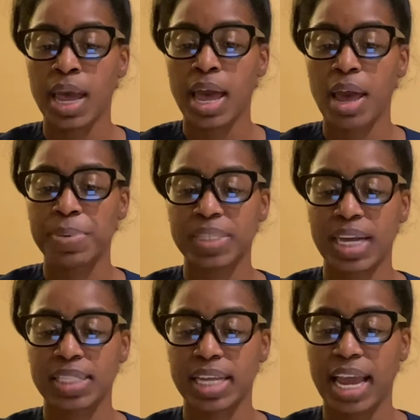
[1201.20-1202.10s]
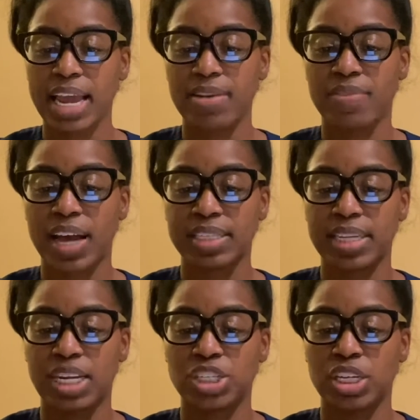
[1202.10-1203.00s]
Hepatitis A
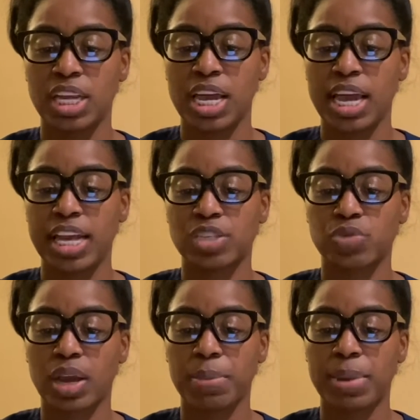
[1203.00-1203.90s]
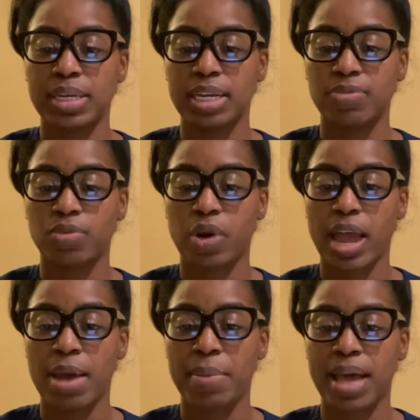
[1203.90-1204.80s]
vaccination is recommended for
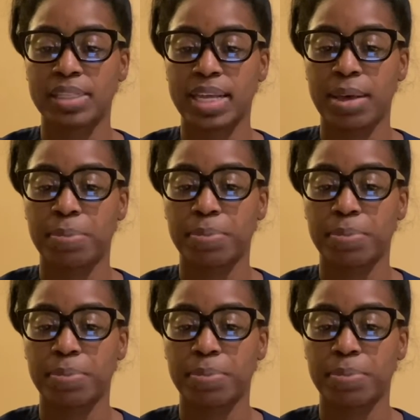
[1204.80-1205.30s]
MSM.